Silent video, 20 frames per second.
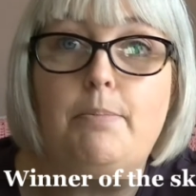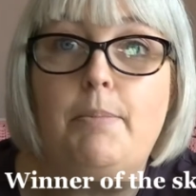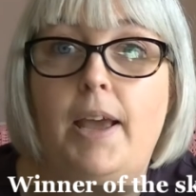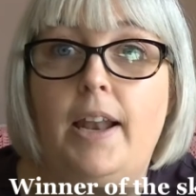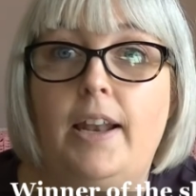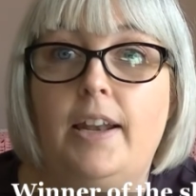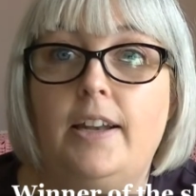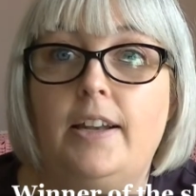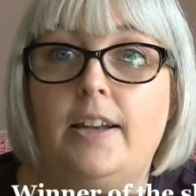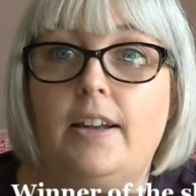
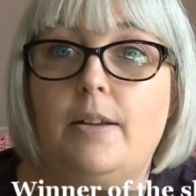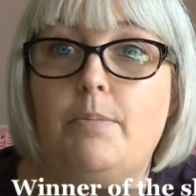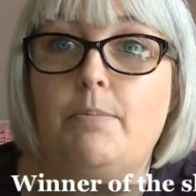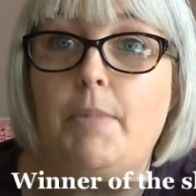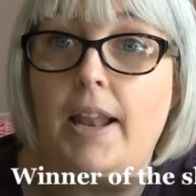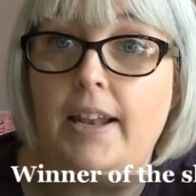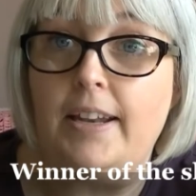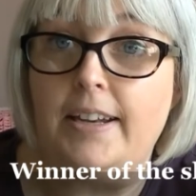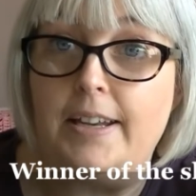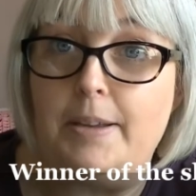Mel
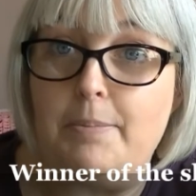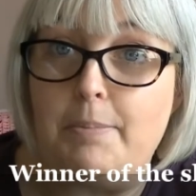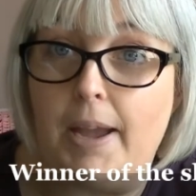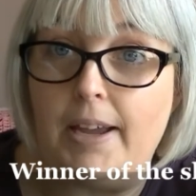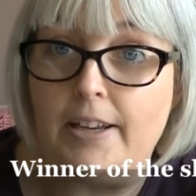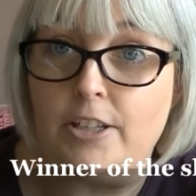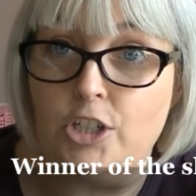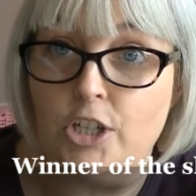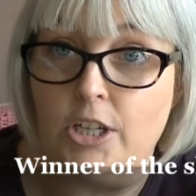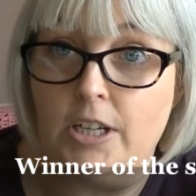Melanie
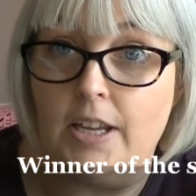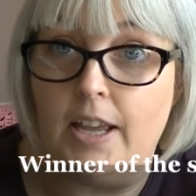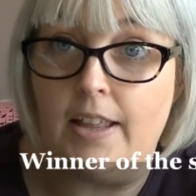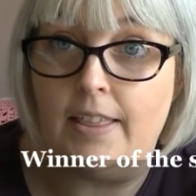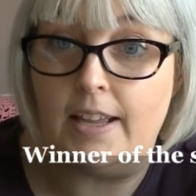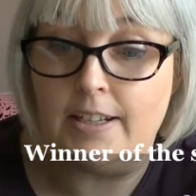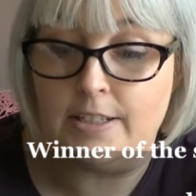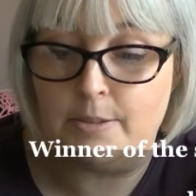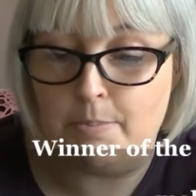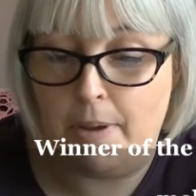MacG, and
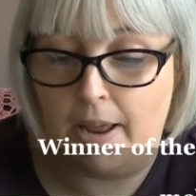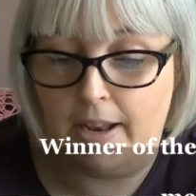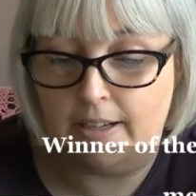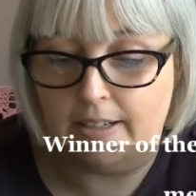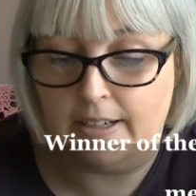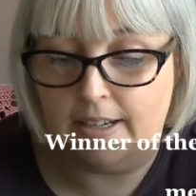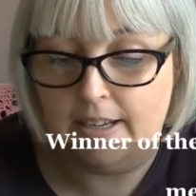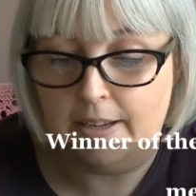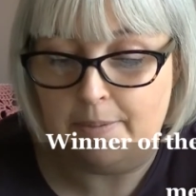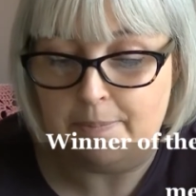that's
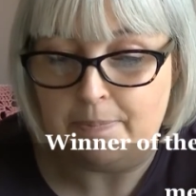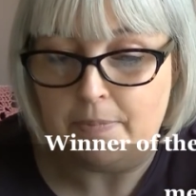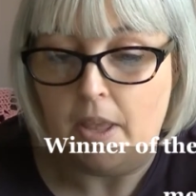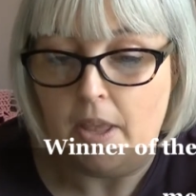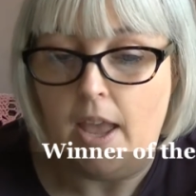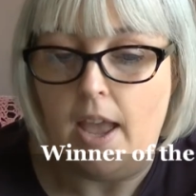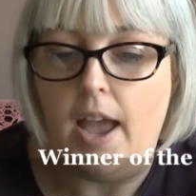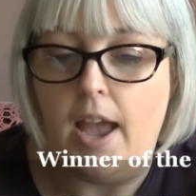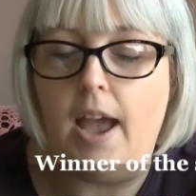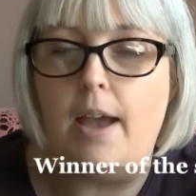Melanie.
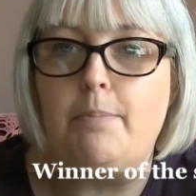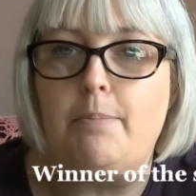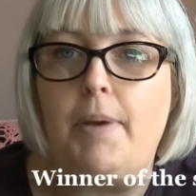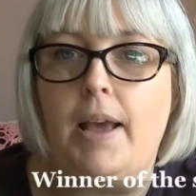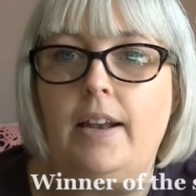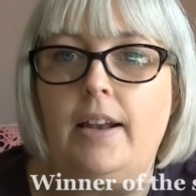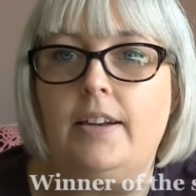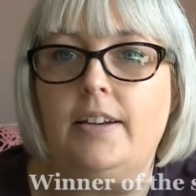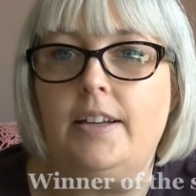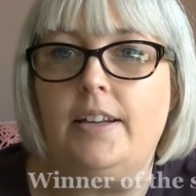And
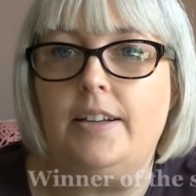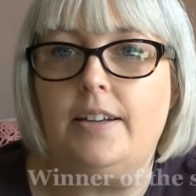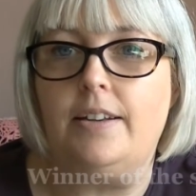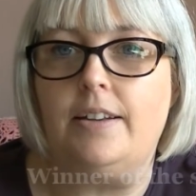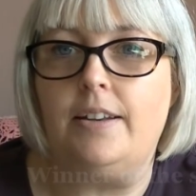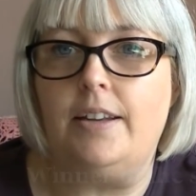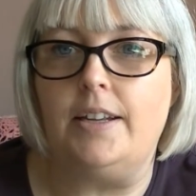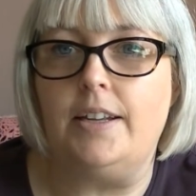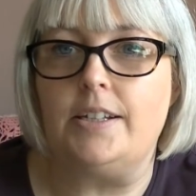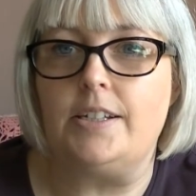Melanie
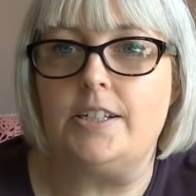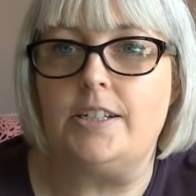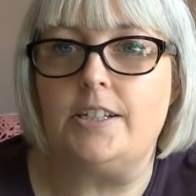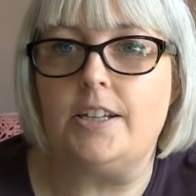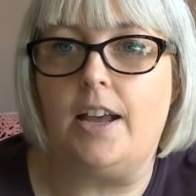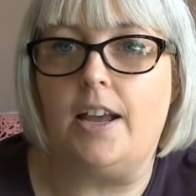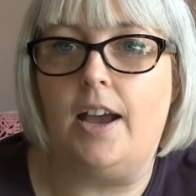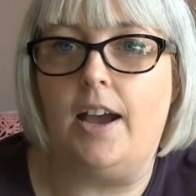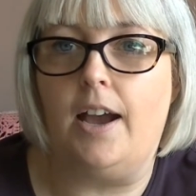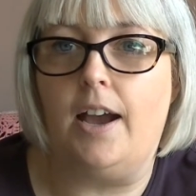knit
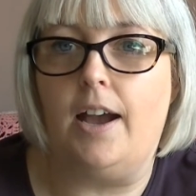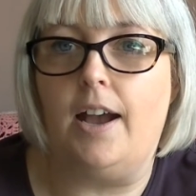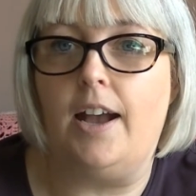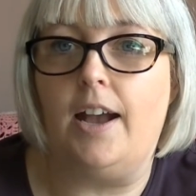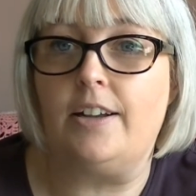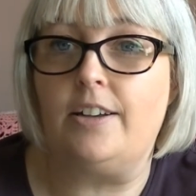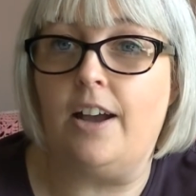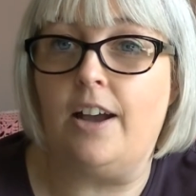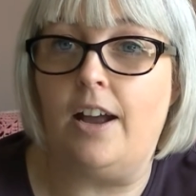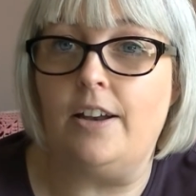uh,
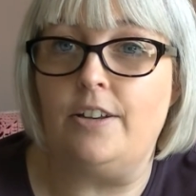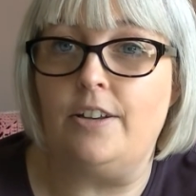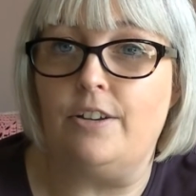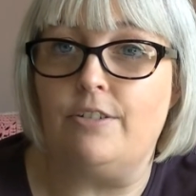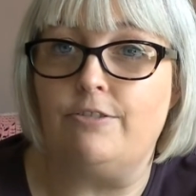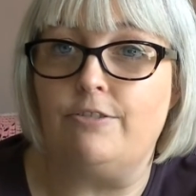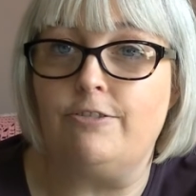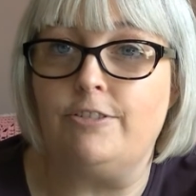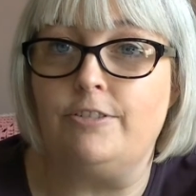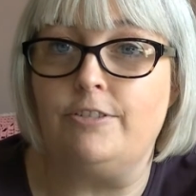a
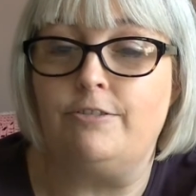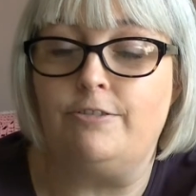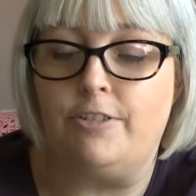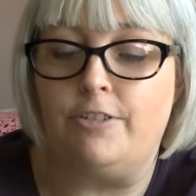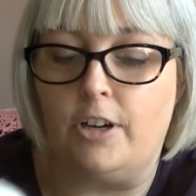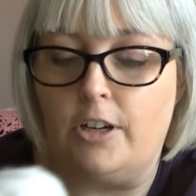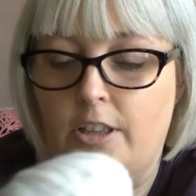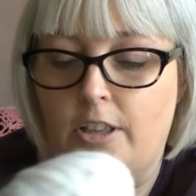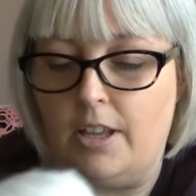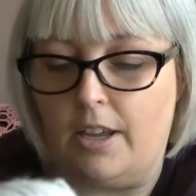Ganyev
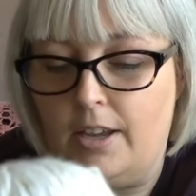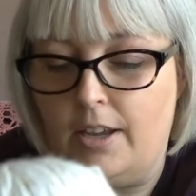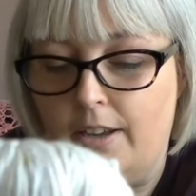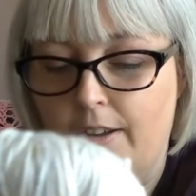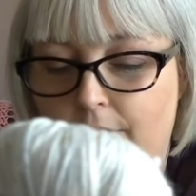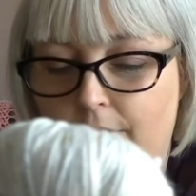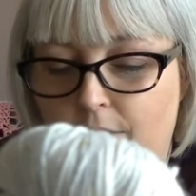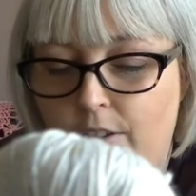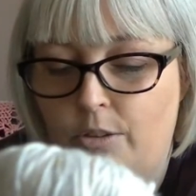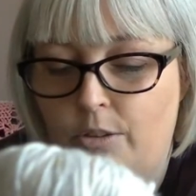for
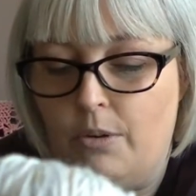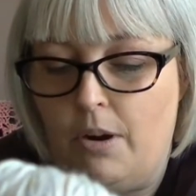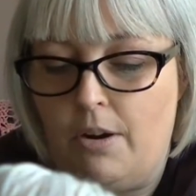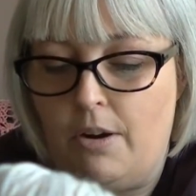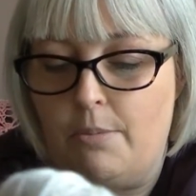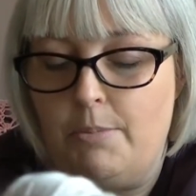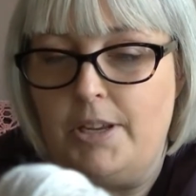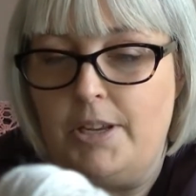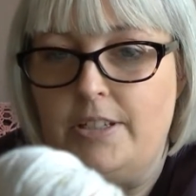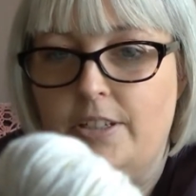the You Are
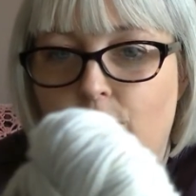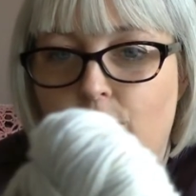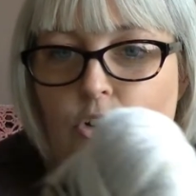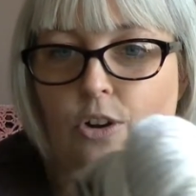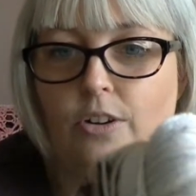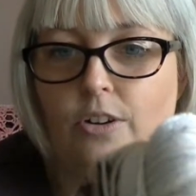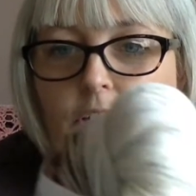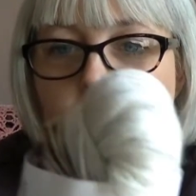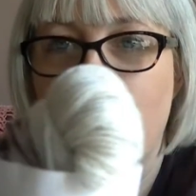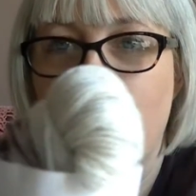Amazing
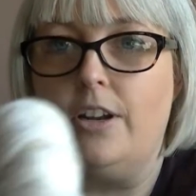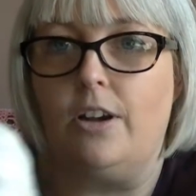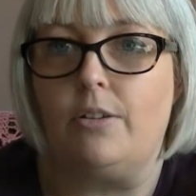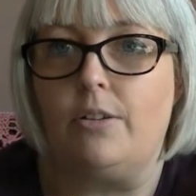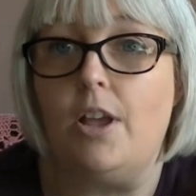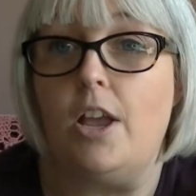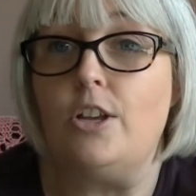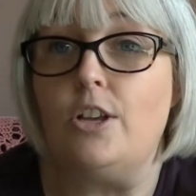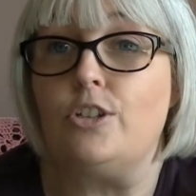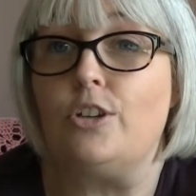Shawl Knit Along.
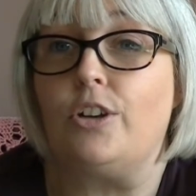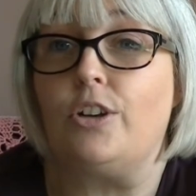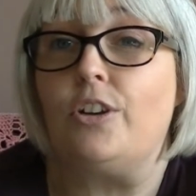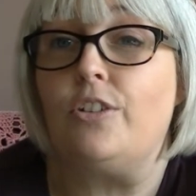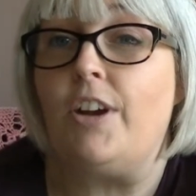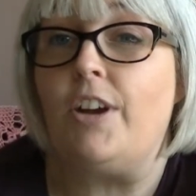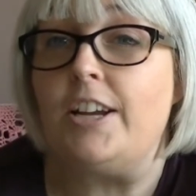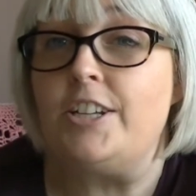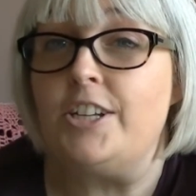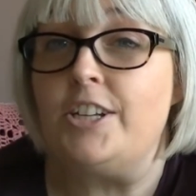So
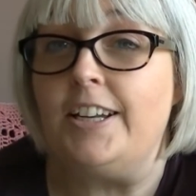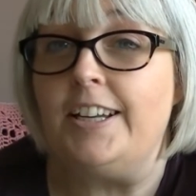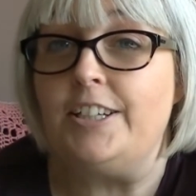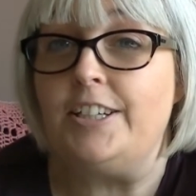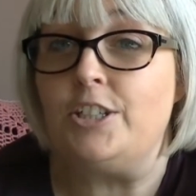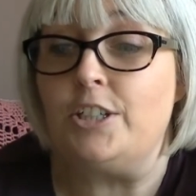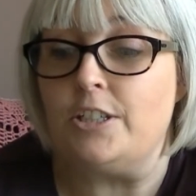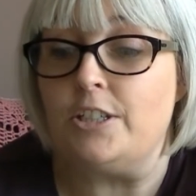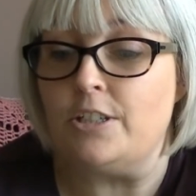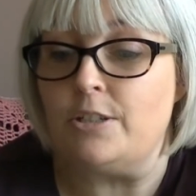
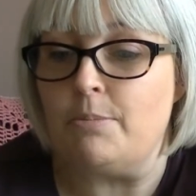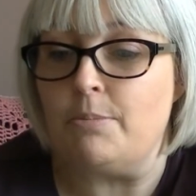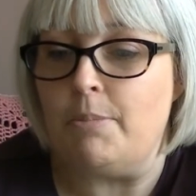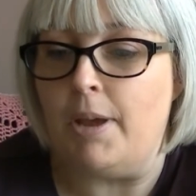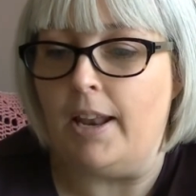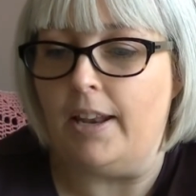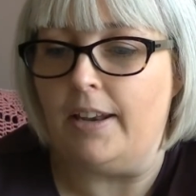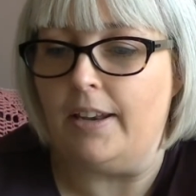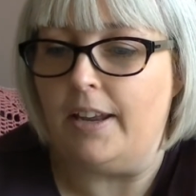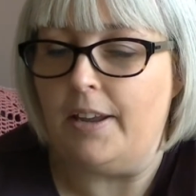congratulations,
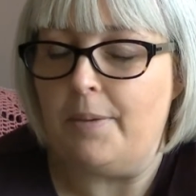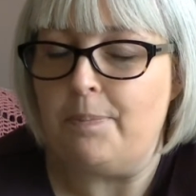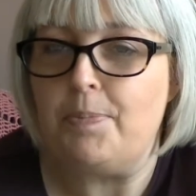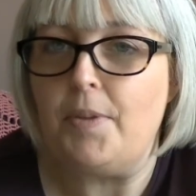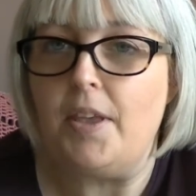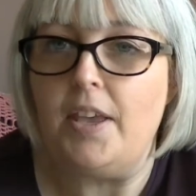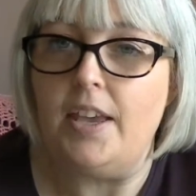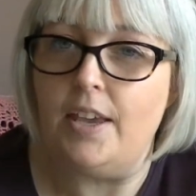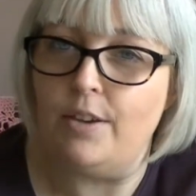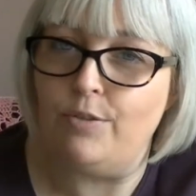Melanie.
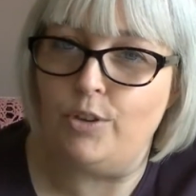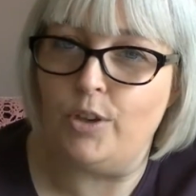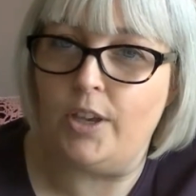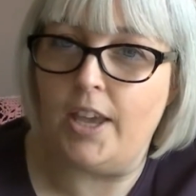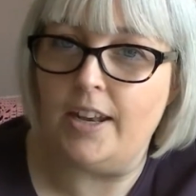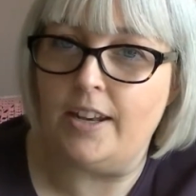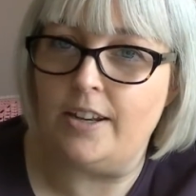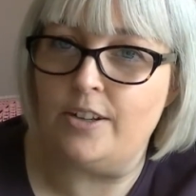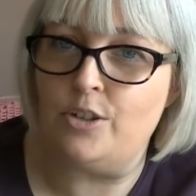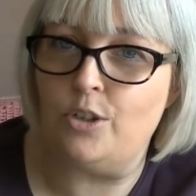If you
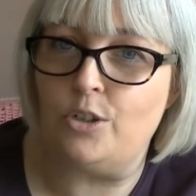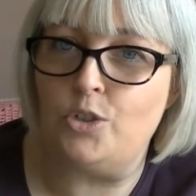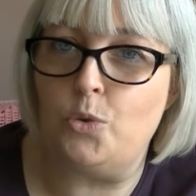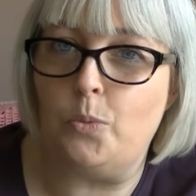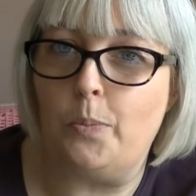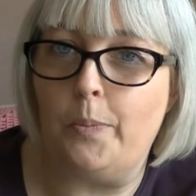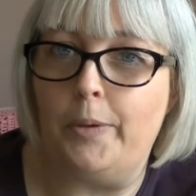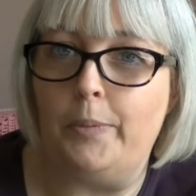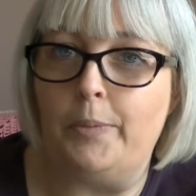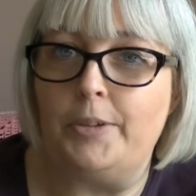get in touch
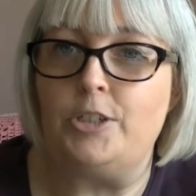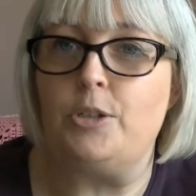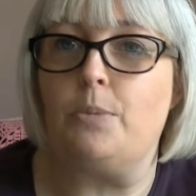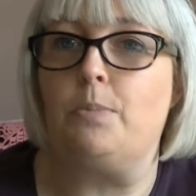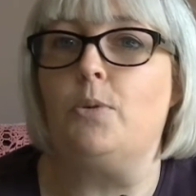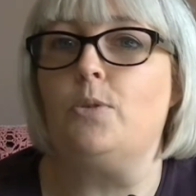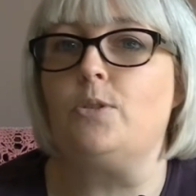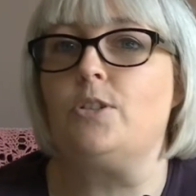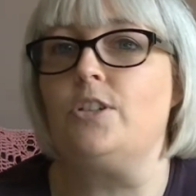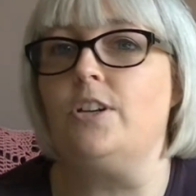with me with your
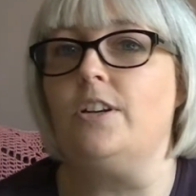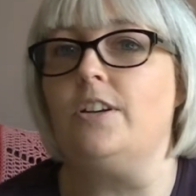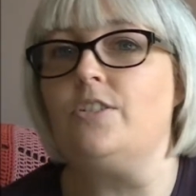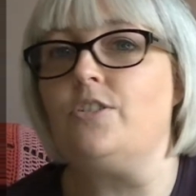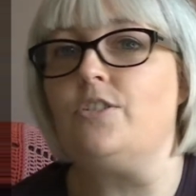postal